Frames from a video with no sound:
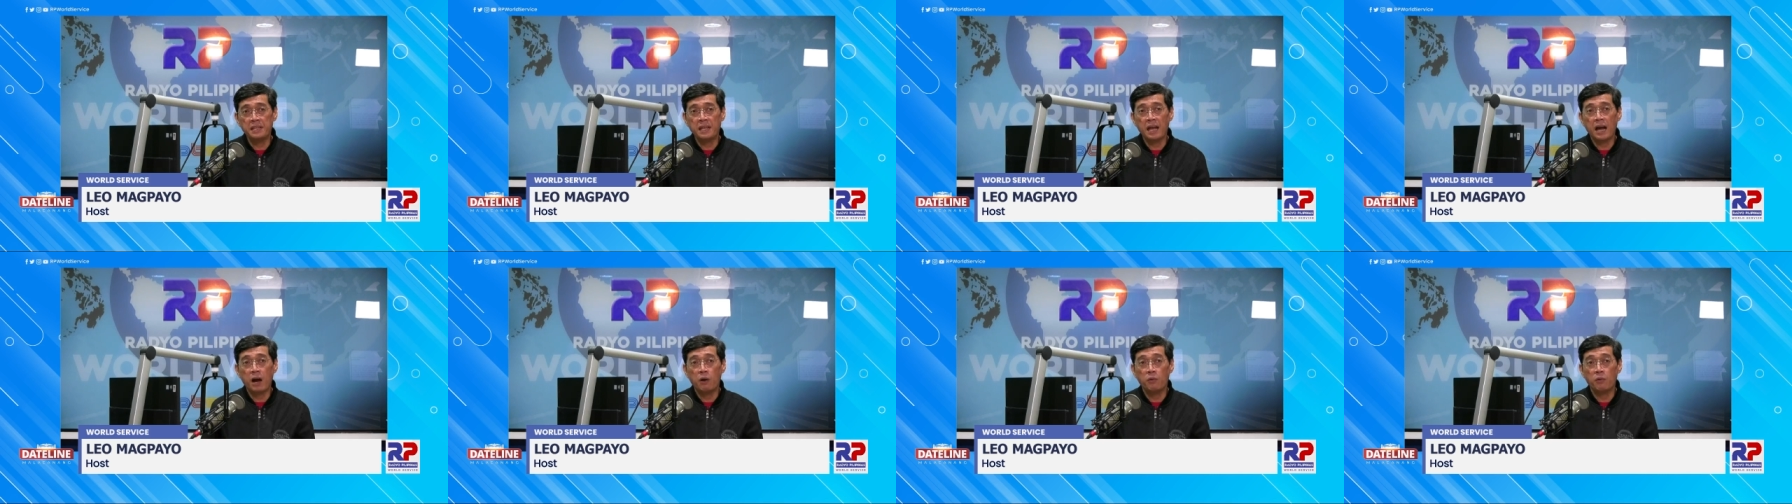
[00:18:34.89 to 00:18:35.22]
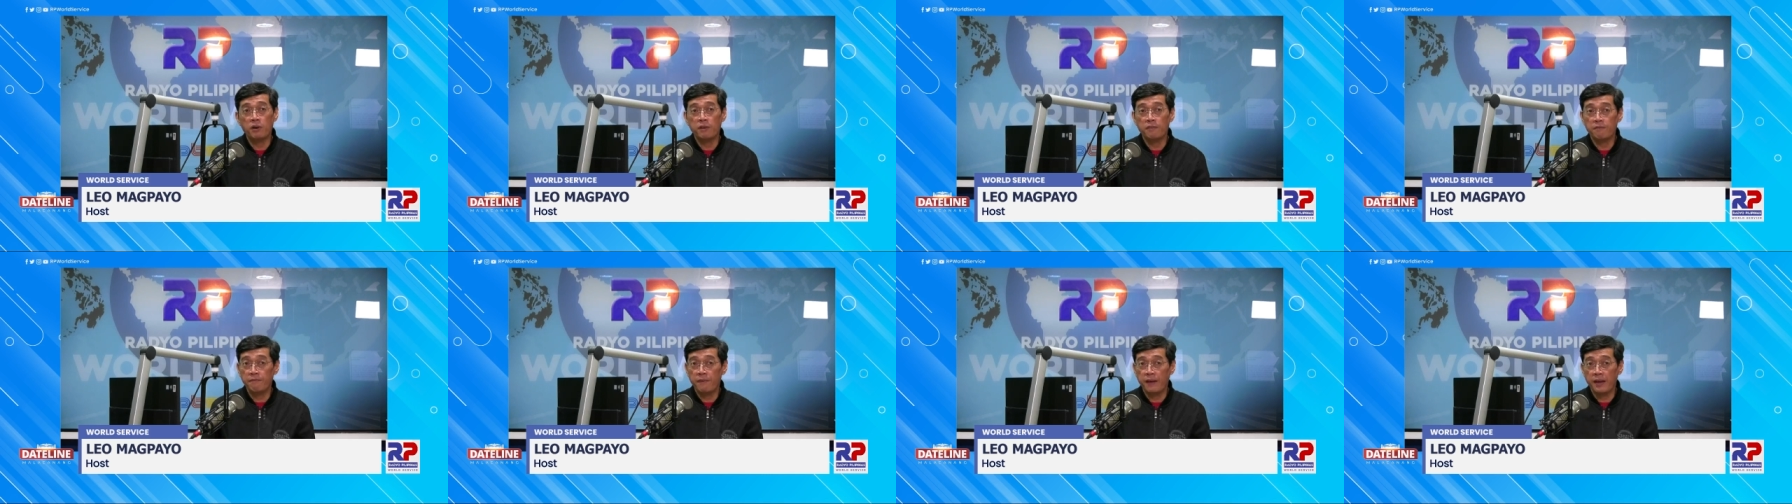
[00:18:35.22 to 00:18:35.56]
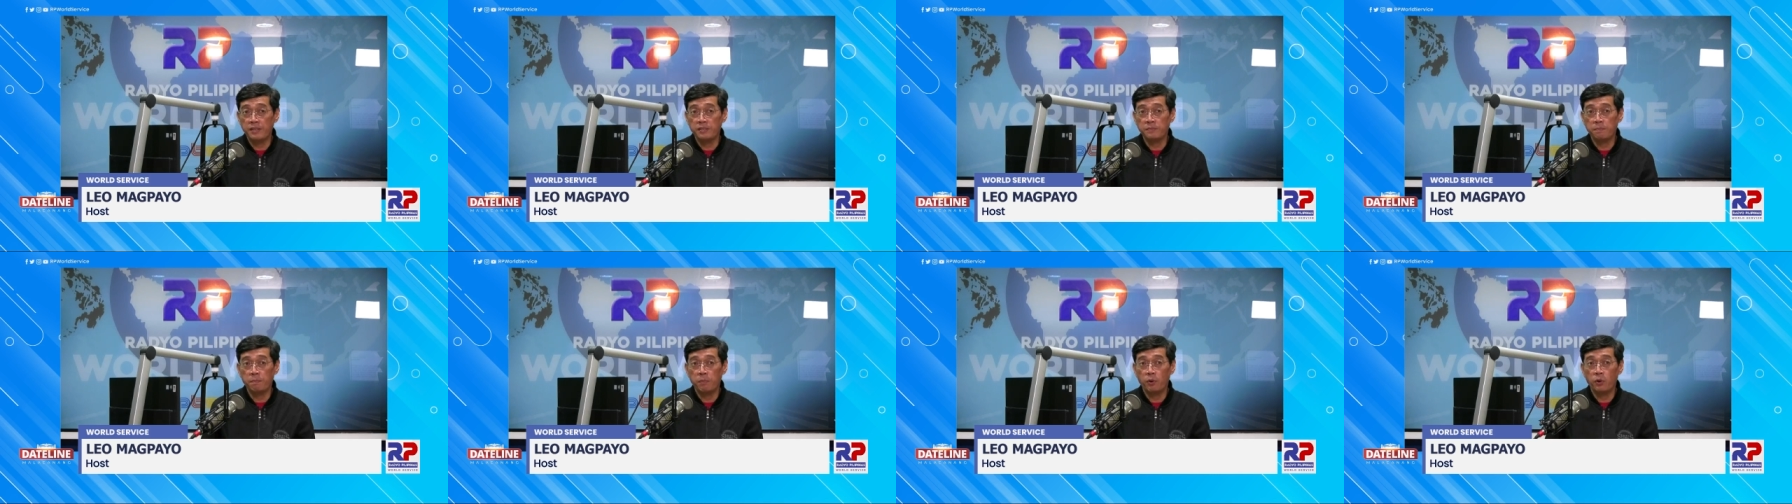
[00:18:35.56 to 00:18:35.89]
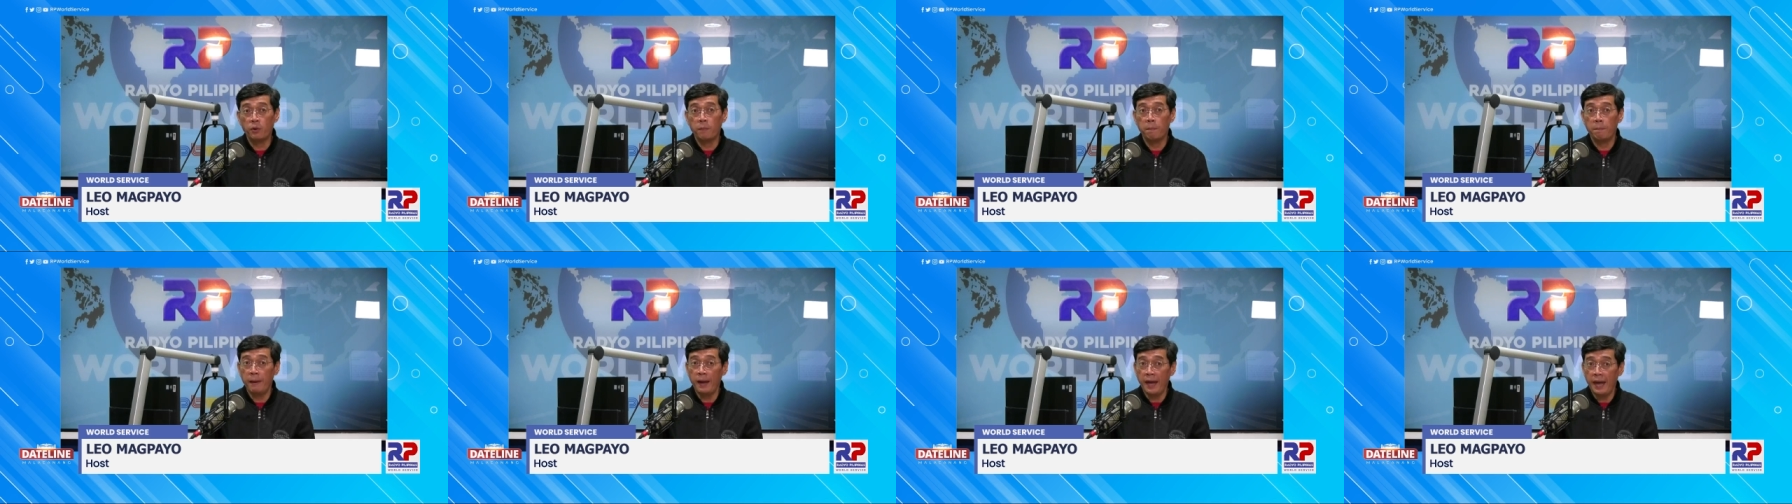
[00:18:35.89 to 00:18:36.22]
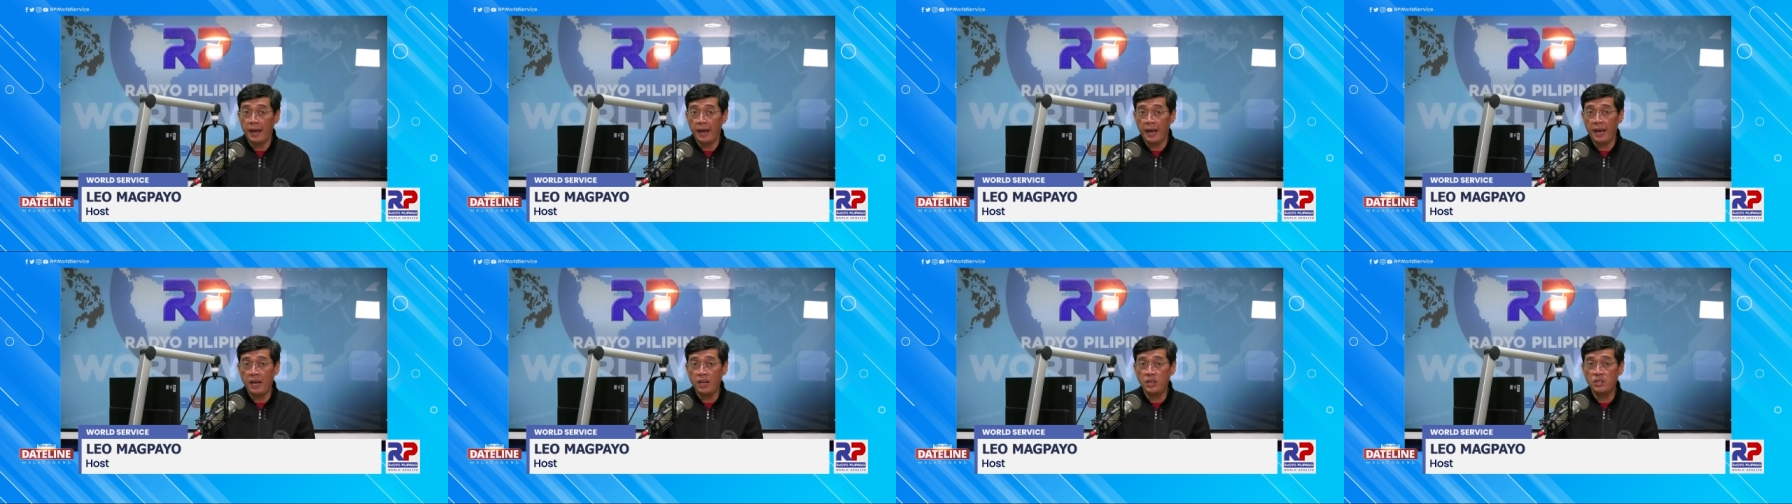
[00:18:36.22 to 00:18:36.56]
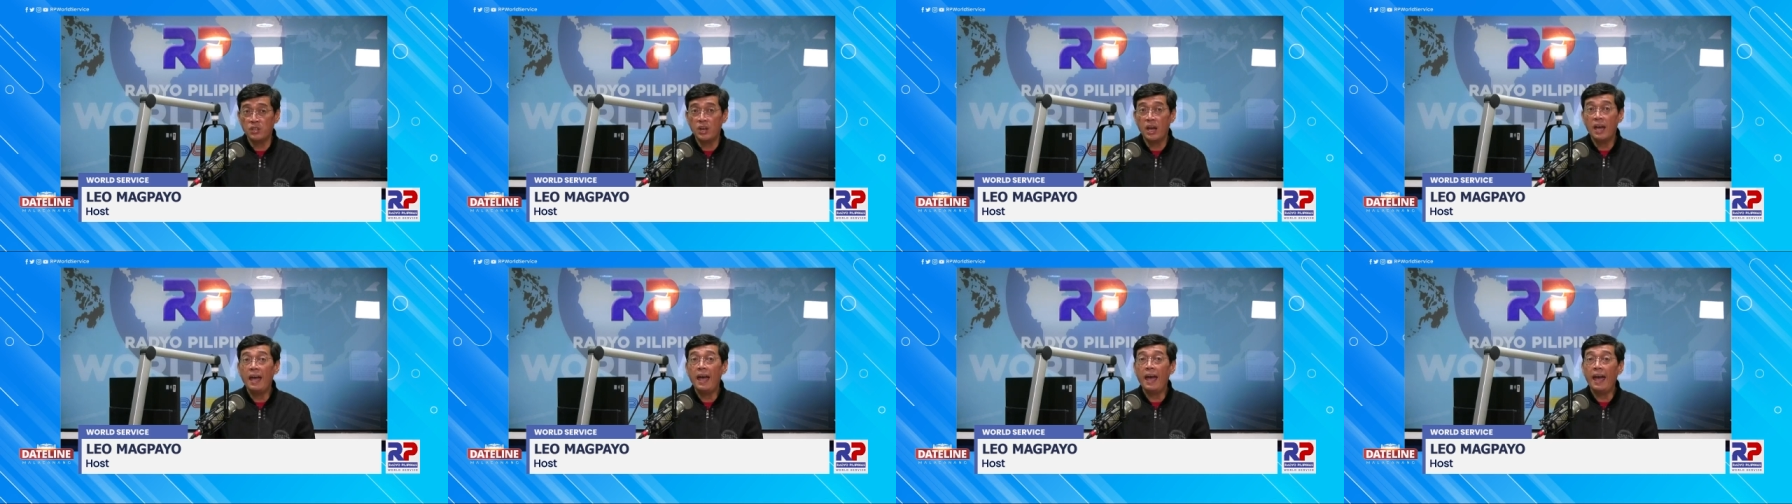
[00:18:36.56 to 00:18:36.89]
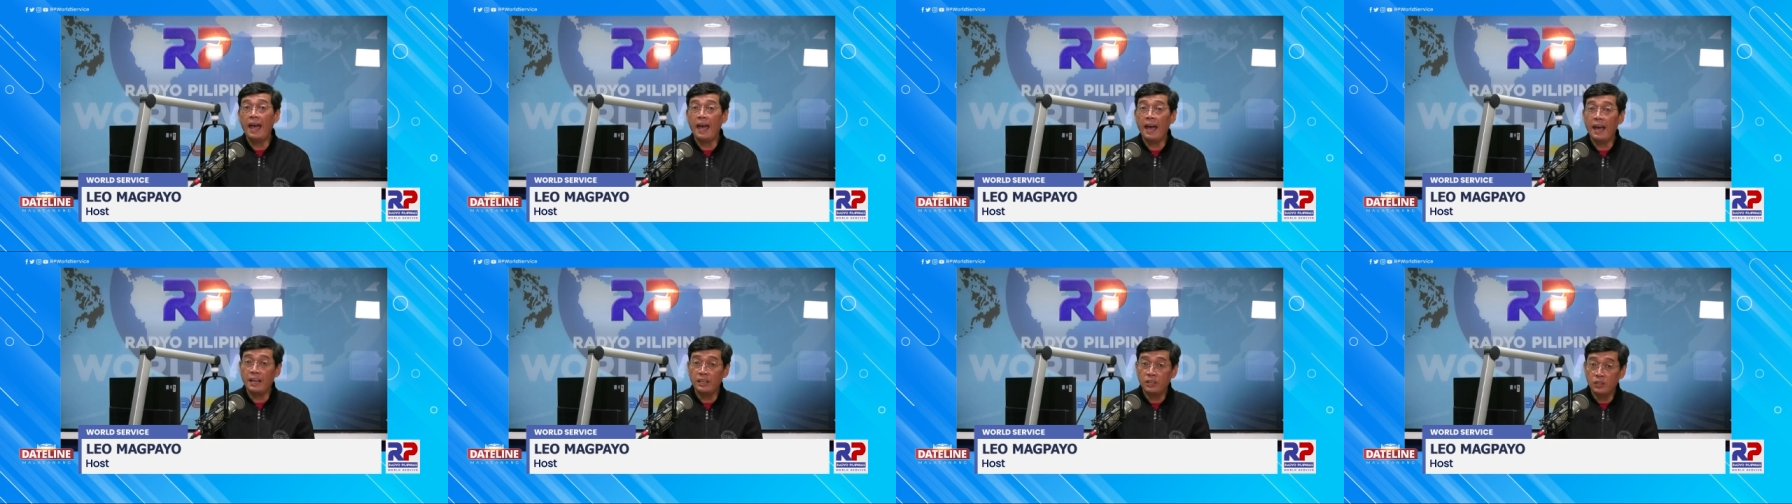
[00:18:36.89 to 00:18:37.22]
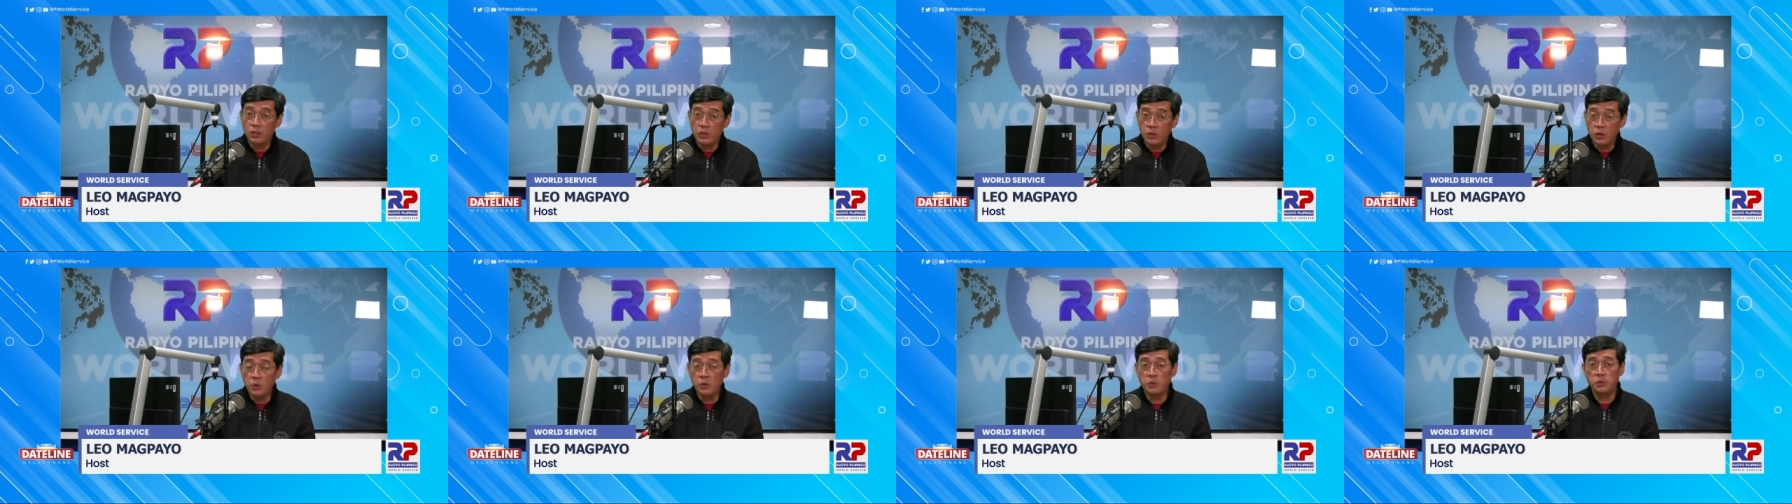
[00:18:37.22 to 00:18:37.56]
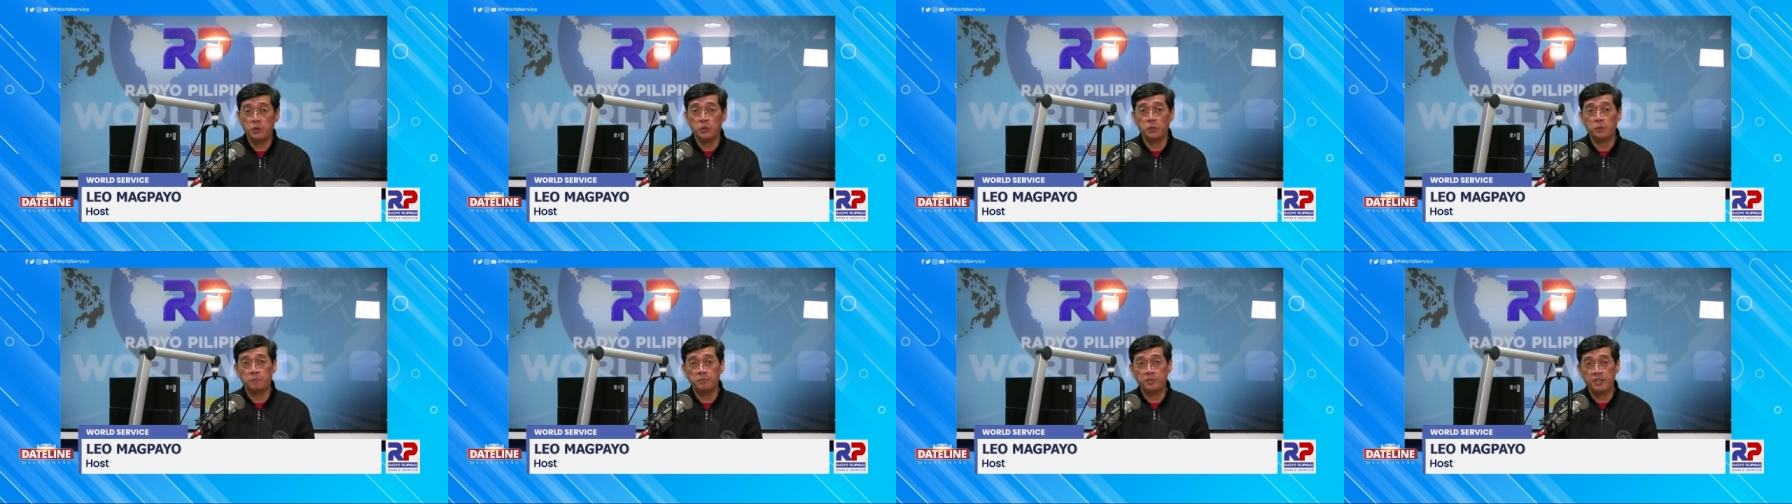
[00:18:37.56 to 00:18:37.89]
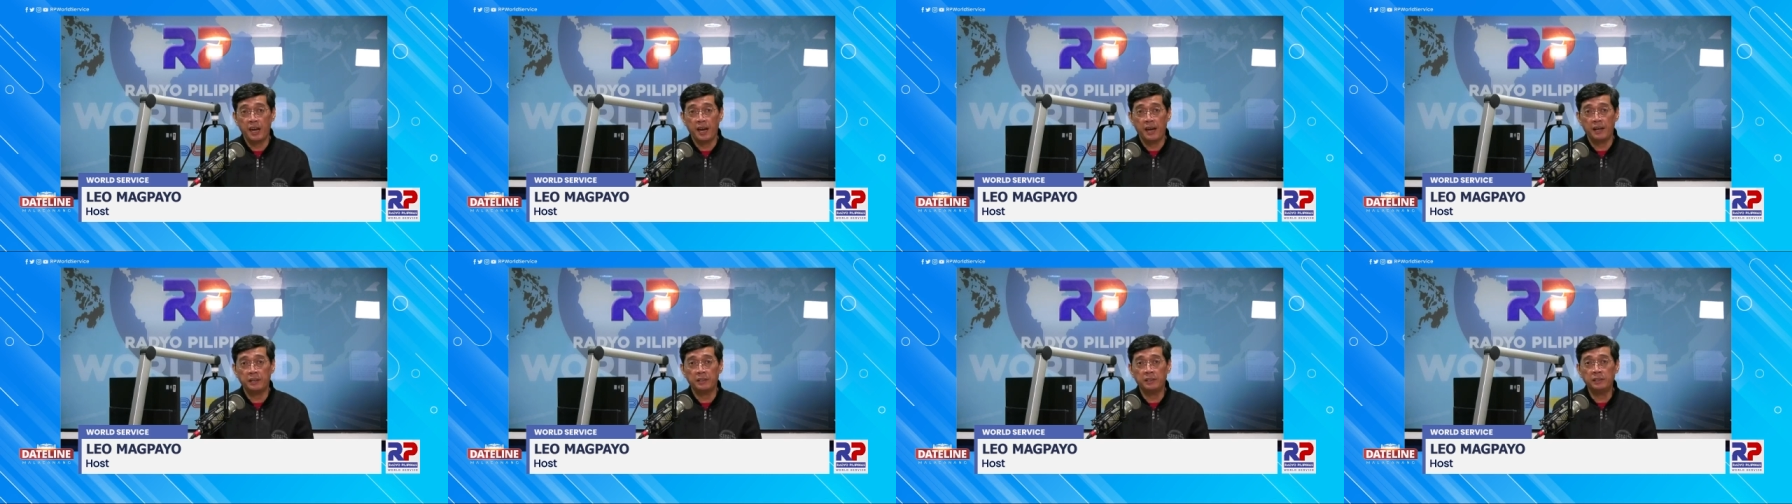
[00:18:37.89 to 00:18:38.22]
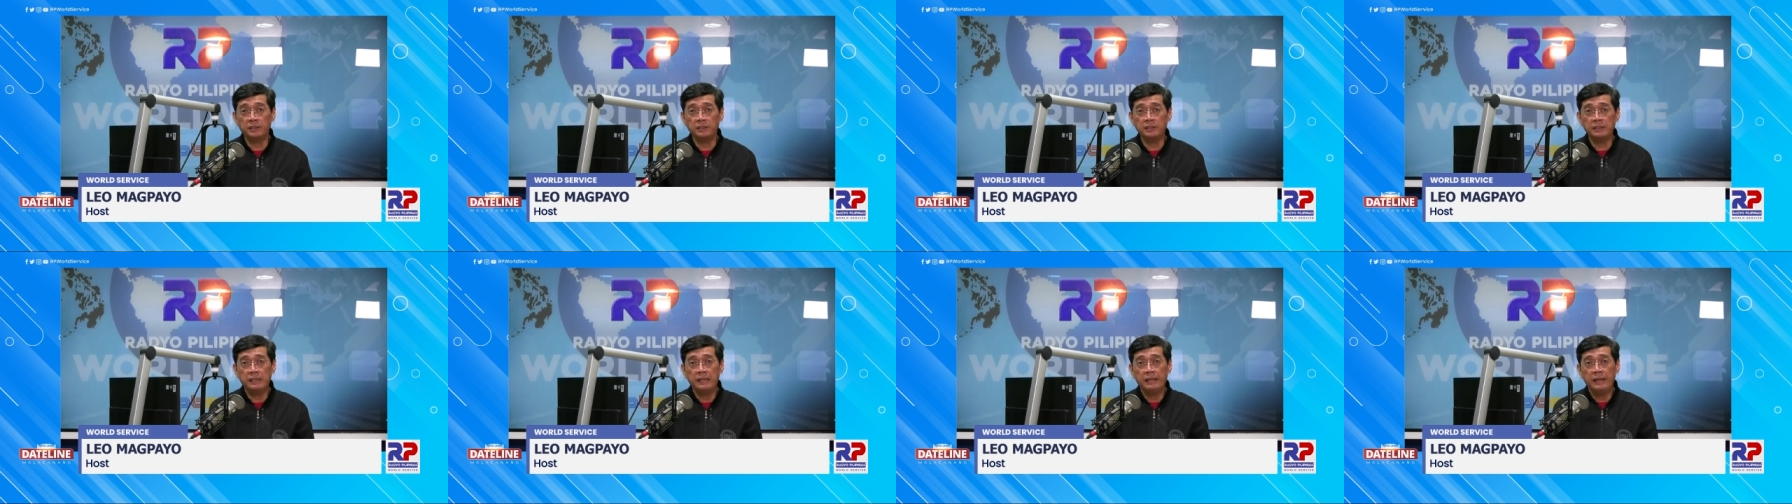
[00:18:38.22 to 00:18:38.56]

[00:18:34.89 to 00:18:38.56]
our Facebook page and YouTube channel